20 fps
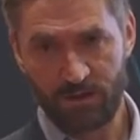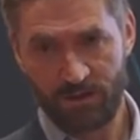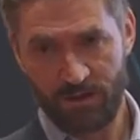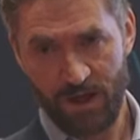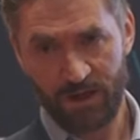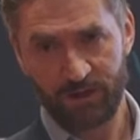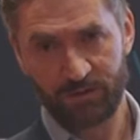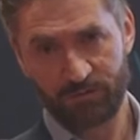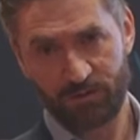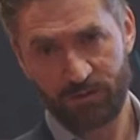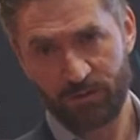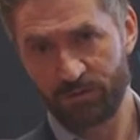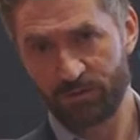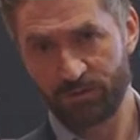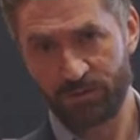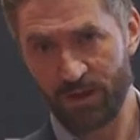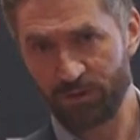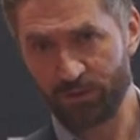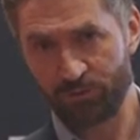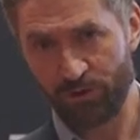That,
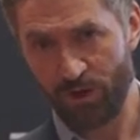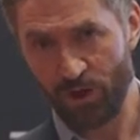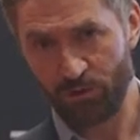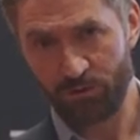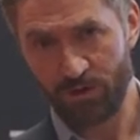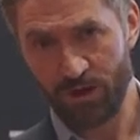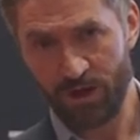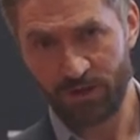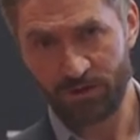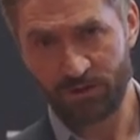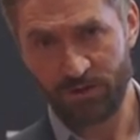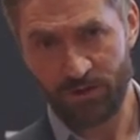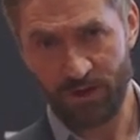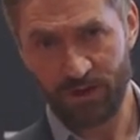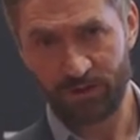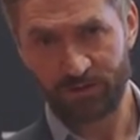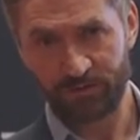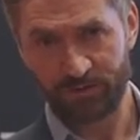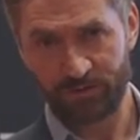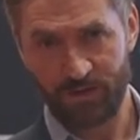that 380,
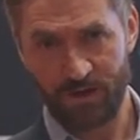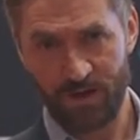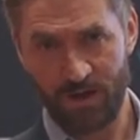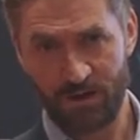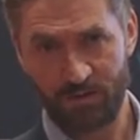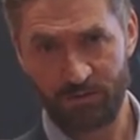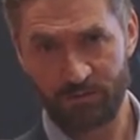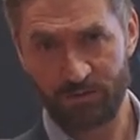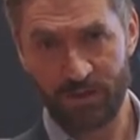that, is, uh,